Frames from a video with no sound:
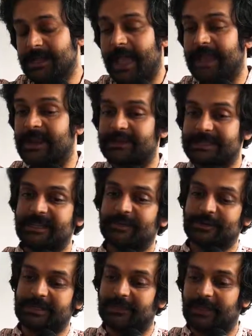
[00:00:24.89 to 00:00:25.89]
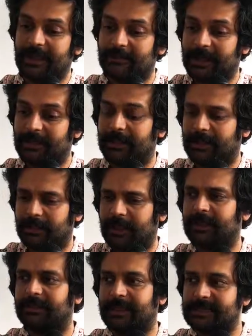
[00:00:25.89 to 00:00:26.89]
And here's the interesting thing about like a
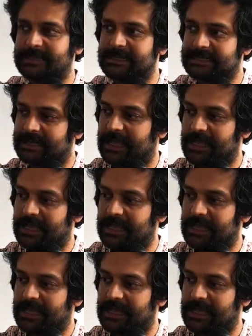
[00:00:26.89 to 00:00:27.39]
lot of Desis and